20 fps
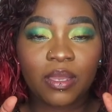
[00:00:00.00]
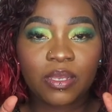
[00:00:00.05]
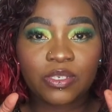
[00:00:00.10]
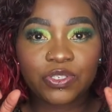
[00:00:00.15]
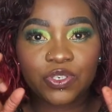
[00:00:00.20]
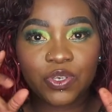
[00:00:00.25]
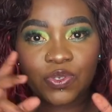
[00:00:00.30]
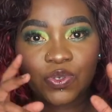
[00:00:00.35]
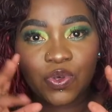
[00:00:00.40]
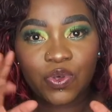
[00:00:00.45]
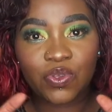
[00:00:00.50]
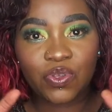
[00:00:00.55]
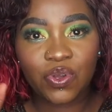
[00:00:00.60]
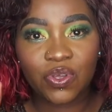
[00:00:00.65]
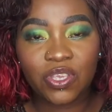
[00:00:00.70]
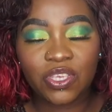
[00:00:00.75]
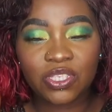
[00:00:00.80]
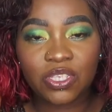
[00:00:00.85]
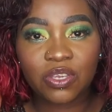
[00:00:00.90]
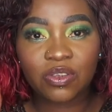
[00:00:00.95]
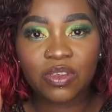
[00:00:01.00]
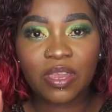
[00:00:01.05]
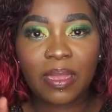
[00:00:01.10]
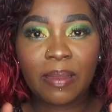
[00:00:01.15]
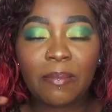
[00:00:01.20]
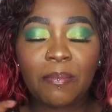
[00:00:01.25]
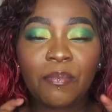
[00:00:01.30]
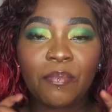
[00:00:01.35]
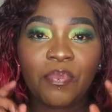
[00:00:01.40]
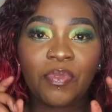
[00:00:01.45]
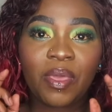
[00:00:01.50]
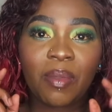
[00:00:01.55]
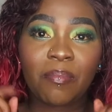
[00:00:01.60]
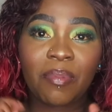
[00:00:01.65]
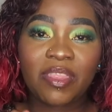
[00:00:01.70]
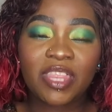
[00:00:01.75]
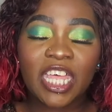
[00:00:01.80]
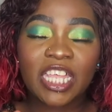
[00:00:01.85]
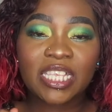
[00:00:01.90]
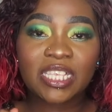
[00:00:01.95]
She's on Instagram,
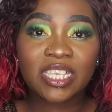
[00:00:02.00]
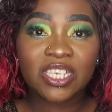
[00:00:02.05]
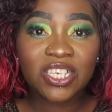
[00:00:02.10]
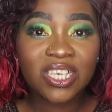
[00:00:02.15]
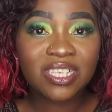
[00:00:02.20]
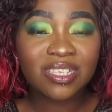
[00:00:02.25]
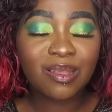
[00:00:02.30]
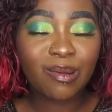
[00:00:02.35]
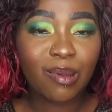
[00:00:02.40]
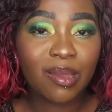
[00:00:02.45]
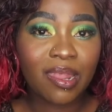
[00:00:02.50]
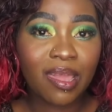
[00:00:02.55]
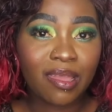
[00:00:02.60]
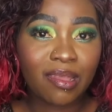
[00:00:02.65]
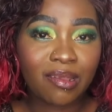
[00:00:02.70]
but that's, she's the one